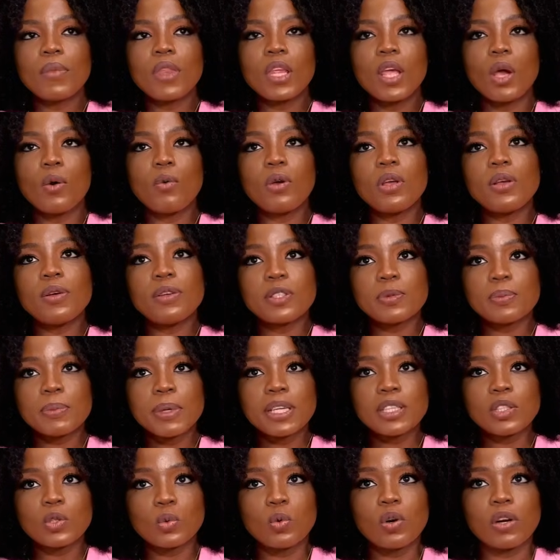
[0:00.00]
we
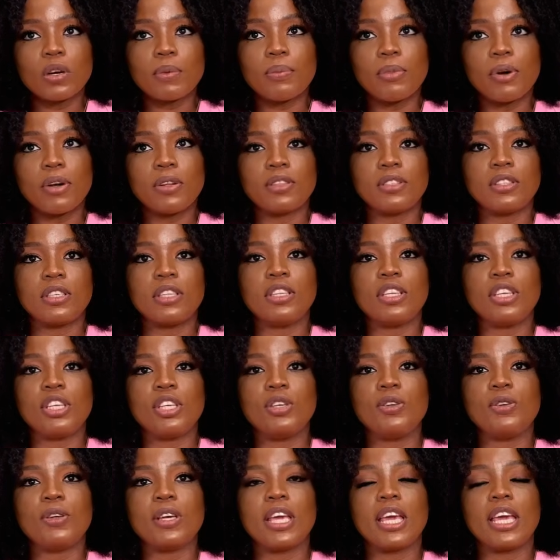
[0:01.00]
spent 1 month in the
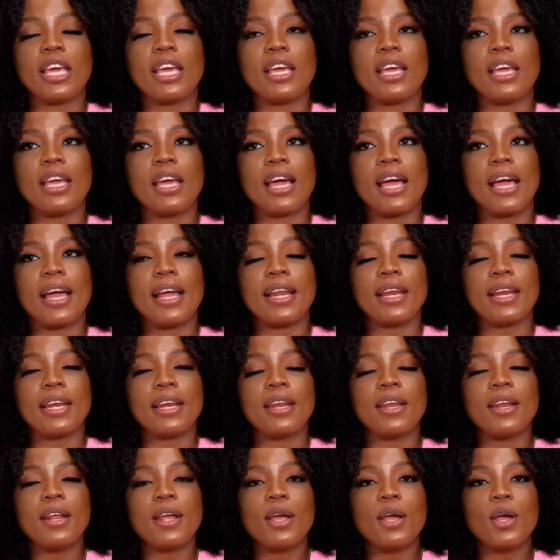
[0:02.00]
UK, and
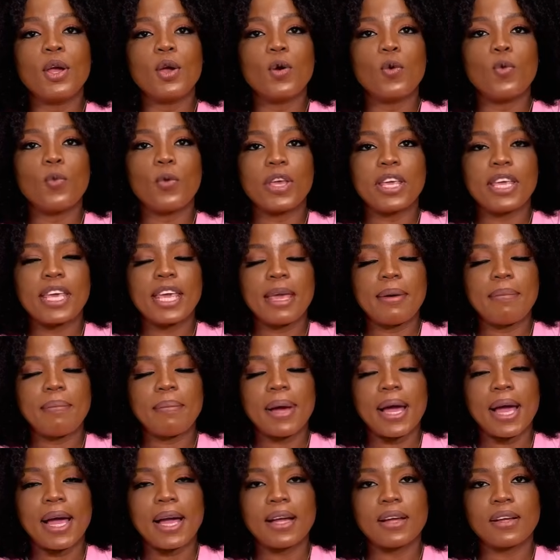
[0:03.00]
we came
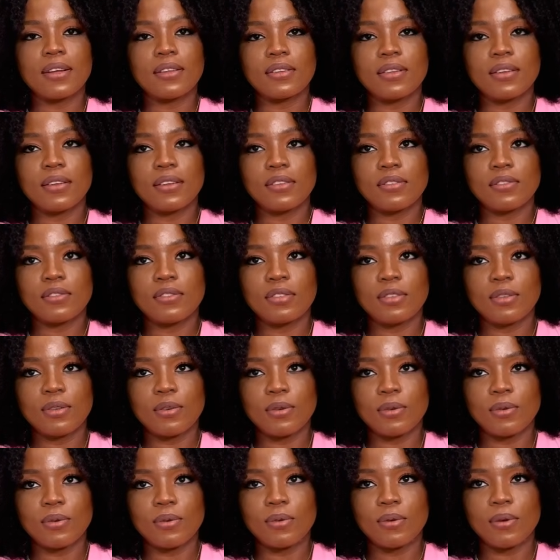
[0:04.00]
back
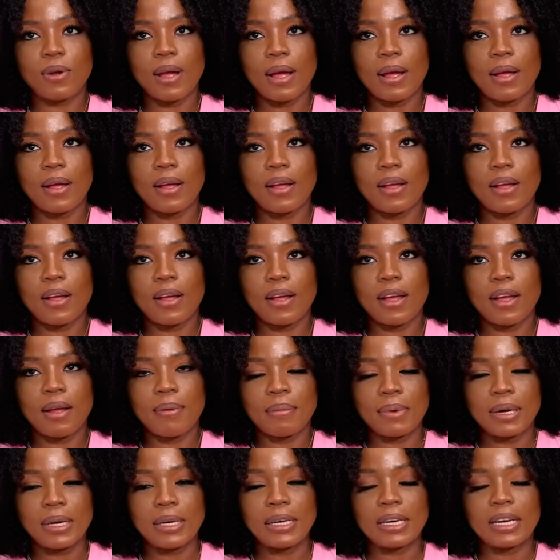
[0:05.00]
to
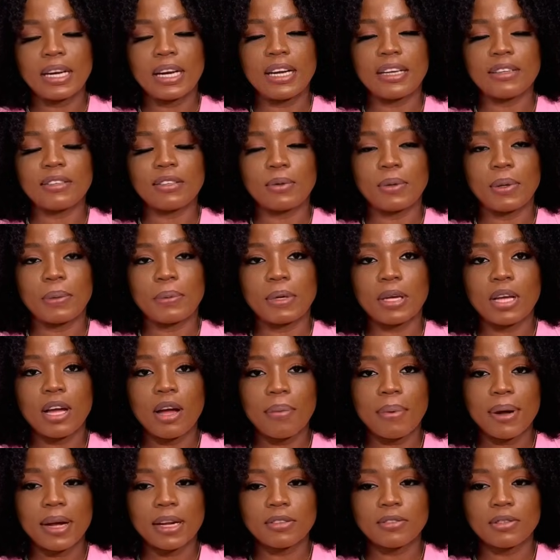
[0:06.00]
America. So when we got
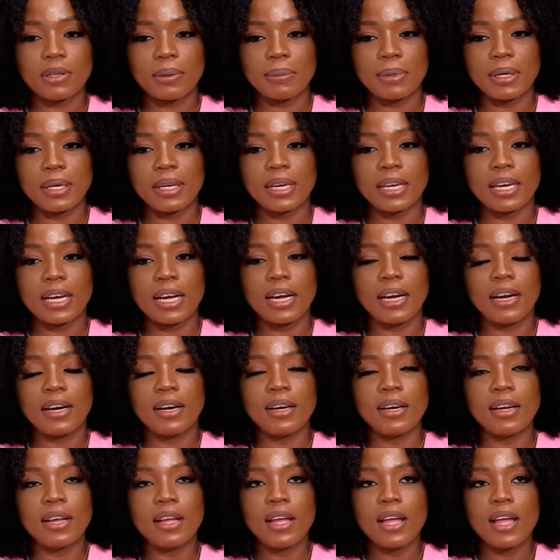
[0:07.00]
back to America,
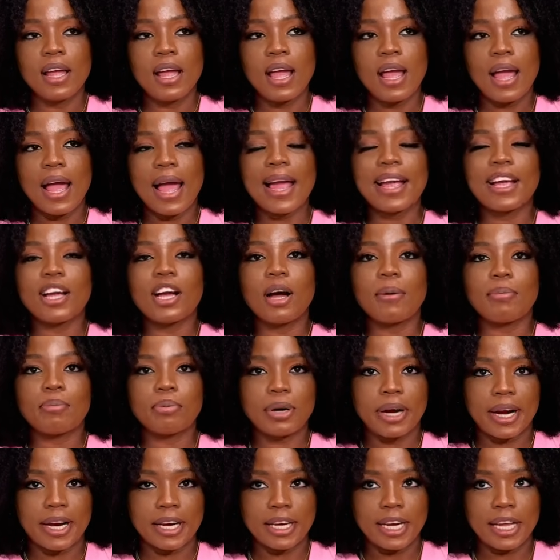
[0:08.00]
I got
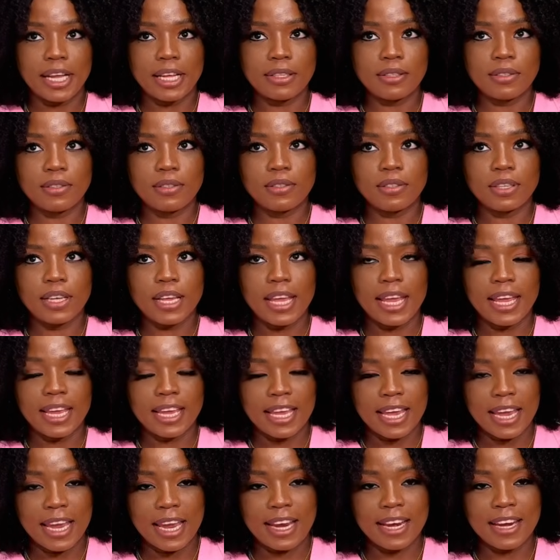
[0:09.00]
pregnant
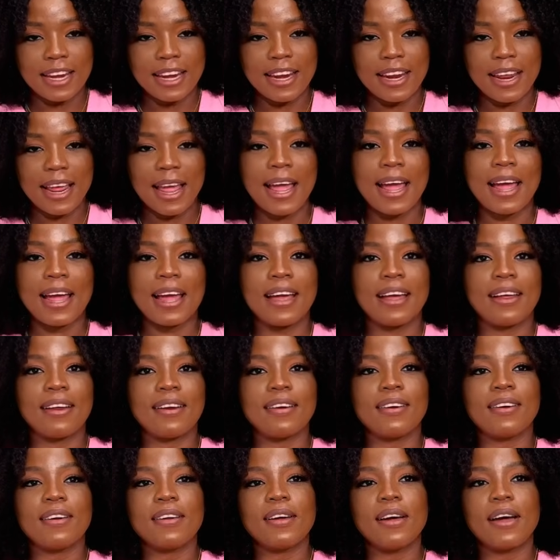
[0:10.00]
again,
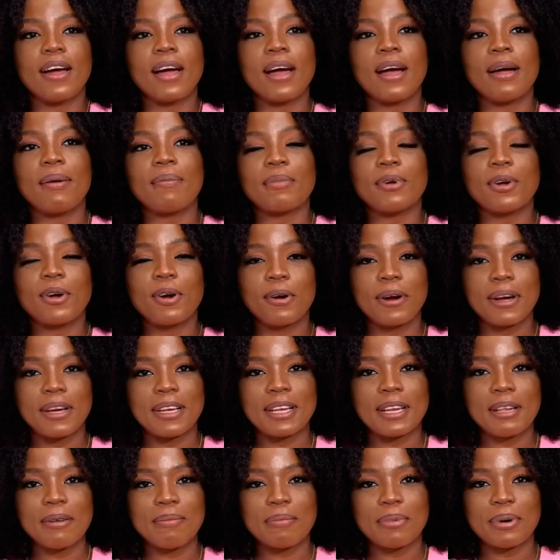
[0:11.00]
and I'm
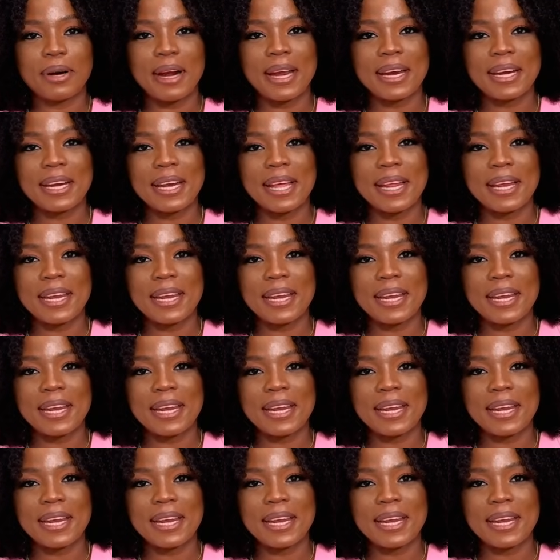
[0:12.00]
currently pregnant